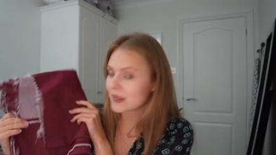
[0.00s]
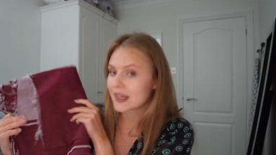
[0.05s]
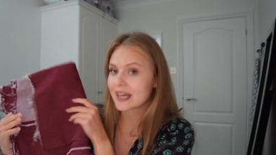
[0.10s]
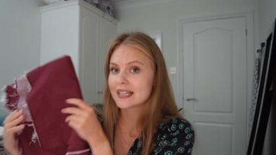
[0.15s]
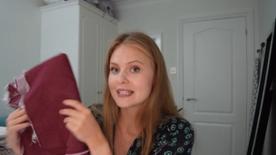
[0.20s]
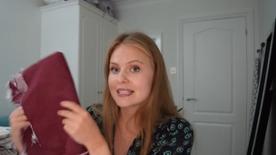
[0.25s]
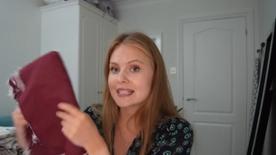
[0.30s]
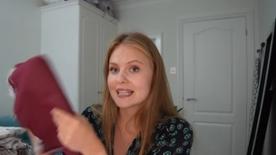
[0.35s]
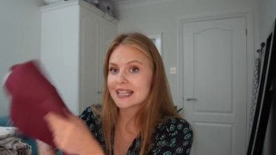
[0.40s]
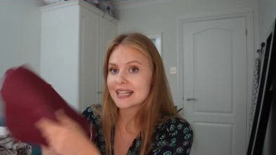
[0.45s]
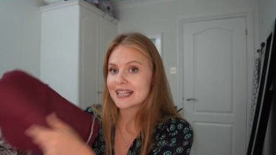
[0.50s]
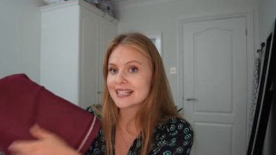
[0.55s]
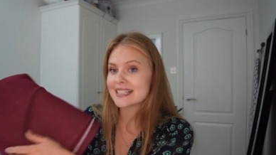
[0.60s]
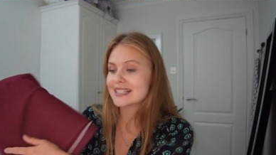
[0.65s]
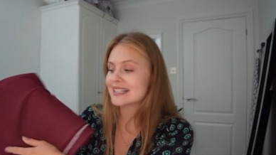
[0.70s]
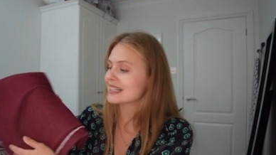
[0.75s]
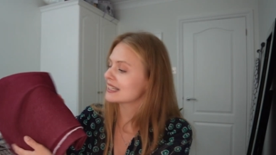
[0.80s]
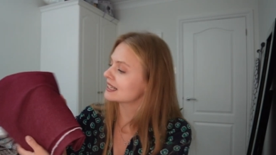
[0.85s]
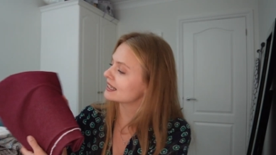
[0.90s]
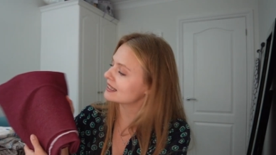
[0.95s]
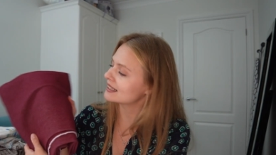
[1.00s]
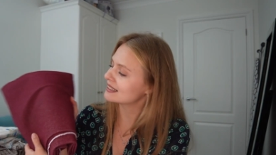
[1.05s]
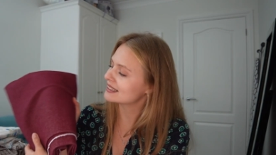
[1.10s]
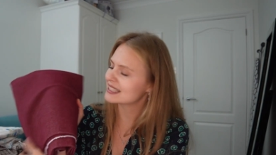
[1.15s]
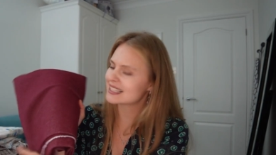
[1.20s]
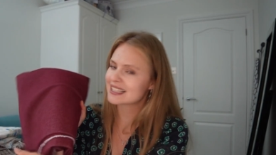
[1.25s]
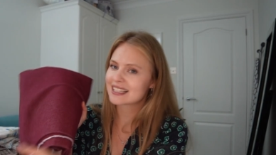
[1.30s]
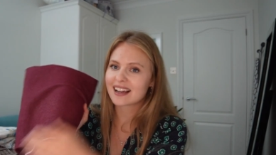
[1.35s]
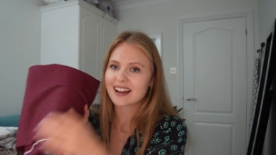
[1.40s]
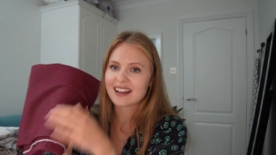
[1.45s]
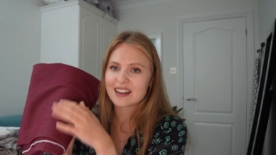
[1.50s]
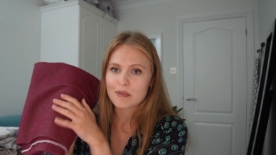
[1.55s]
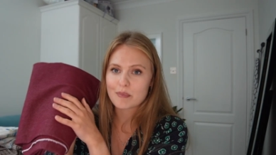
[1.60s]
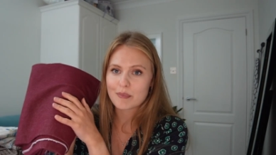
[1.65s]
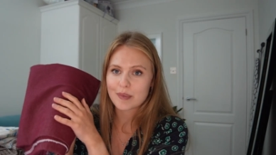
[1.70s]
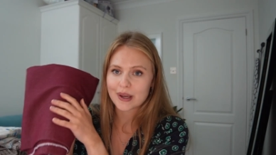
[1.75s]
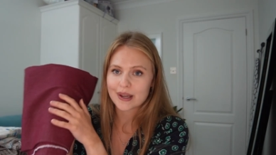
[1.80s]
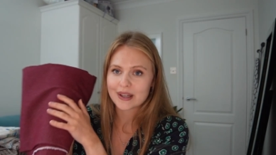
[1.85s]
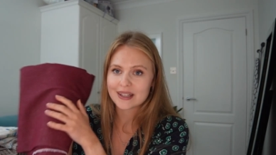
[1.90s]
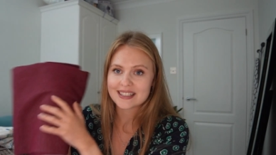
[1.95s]
It is this kind of
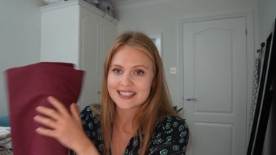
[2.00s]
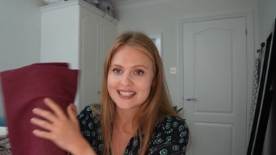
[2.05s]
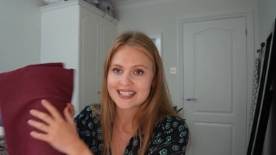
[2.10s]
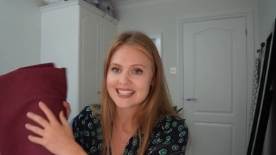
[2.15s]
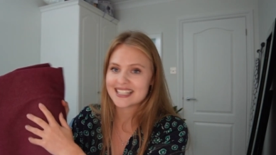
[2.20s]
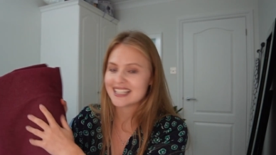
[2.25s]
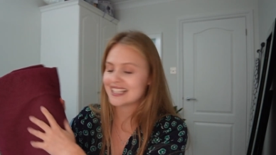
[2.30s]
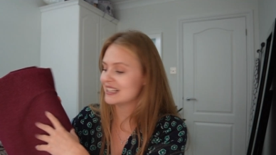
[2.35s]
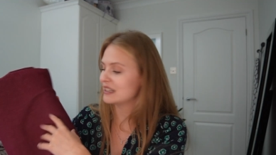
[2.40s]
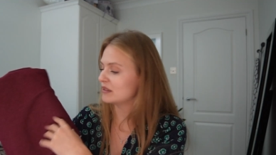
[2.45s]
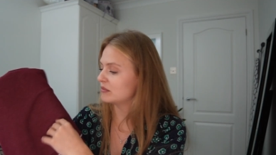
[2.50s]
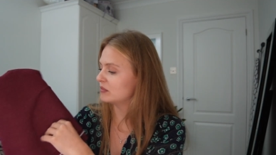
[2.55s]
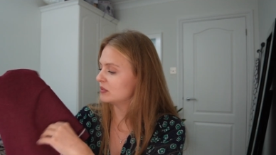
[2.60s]
burgundy,